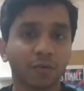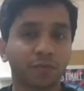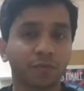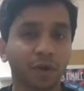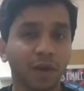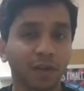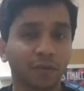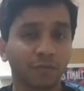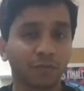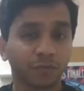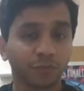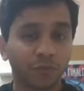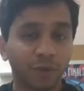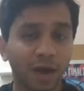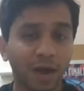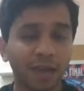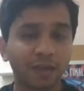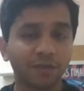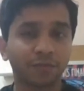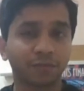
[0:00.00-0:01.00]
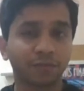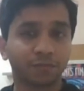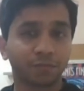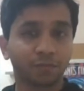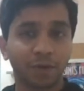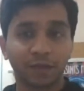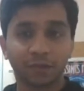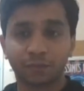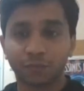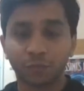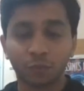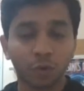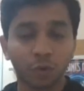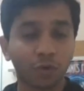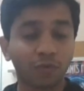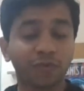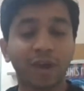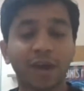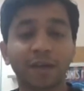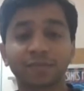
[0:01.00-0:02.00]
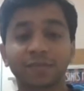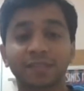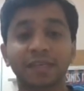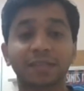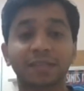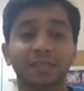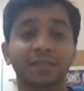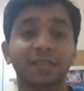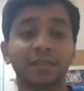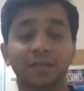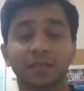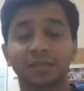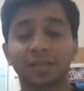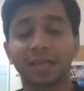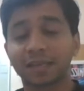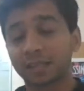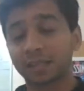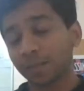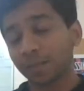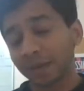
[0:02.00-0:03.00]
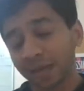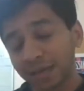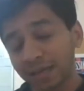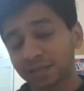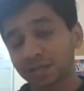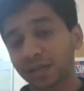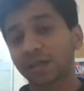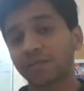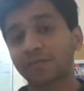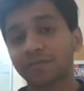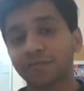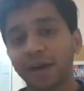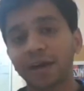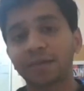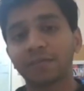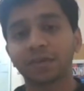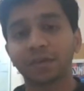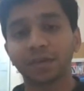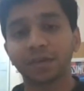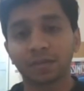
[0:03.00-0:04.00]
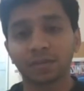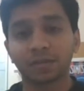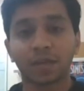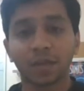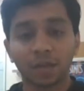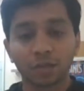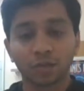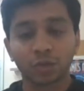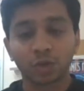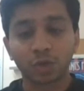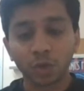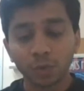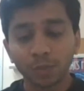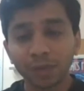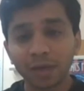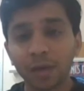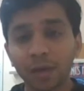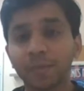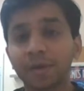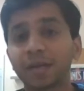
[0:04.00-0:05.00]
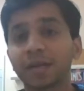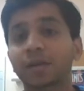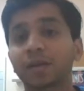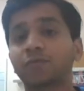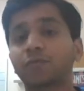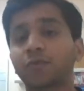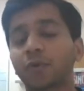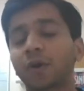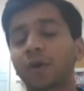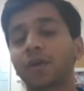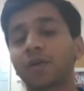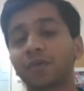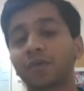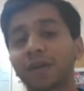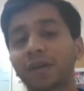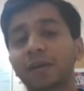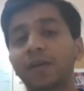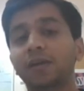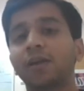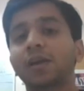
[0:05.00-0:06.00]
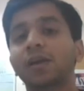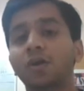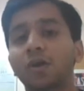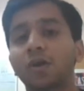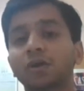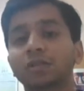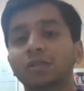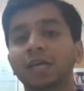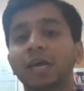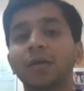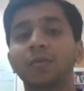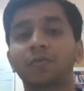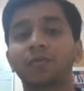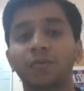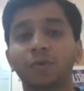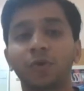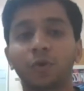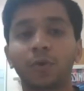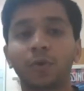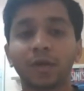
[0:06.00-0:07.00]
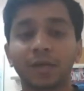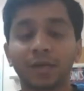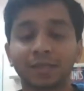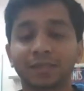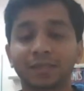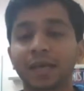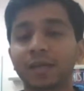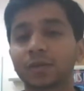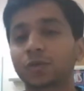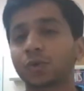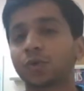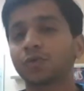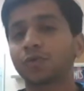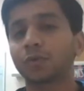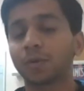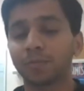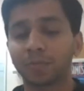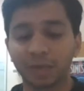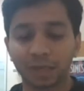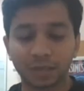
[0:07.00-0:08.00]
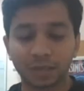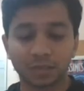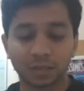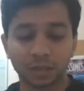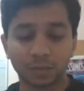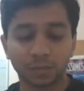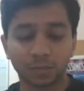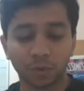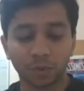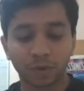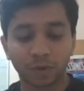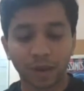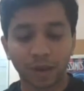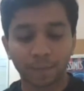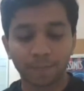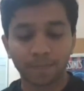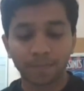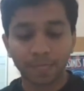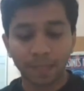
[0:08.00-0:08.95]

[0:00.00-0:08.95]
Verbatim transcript: for like five, like four, five, six years. Like typically, it's like five years. So you'll be committing for a really, really long time if you decide to go for a PhD program.